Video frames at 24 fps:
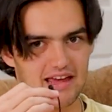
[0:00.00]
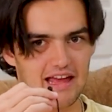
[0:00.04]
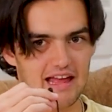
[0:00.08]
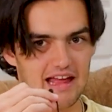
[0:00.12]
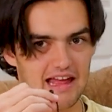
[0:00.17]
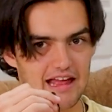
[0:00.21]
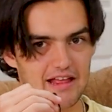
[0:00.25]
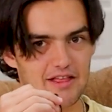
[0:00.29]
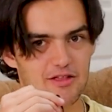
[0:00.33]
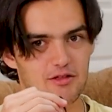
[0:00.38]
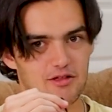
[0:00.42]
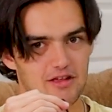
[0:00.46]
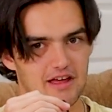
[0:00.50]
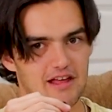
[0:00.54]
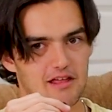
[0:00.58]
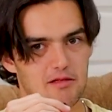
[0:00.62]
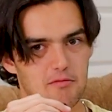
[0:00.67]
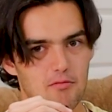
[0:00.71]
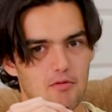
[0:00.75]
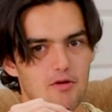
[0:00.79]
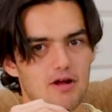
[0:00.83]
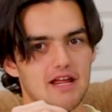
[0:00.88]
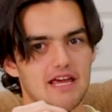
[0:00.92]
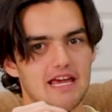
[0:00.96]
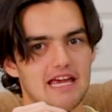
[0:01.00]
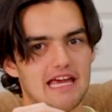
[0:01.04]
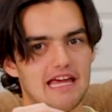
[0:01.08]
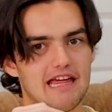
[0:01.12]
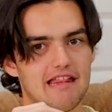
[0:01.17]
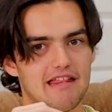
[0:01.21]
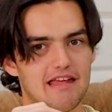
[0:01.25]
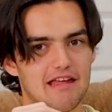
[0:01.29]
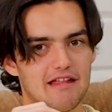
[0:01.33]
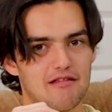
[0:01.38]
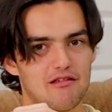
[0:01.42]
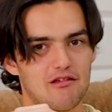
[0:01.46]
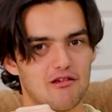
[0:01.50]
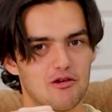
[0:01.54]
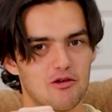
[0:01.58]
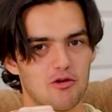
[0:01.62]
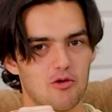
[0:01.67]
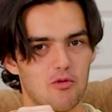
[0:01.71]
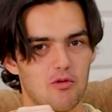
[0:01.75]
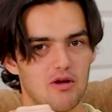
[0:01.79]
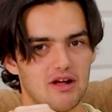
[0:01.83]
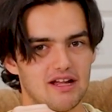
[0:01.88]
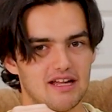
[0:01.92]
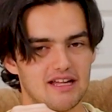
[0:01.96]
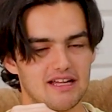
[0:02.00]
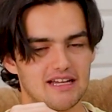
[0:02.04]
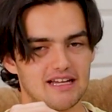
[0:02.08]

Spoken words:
it's pretty easy to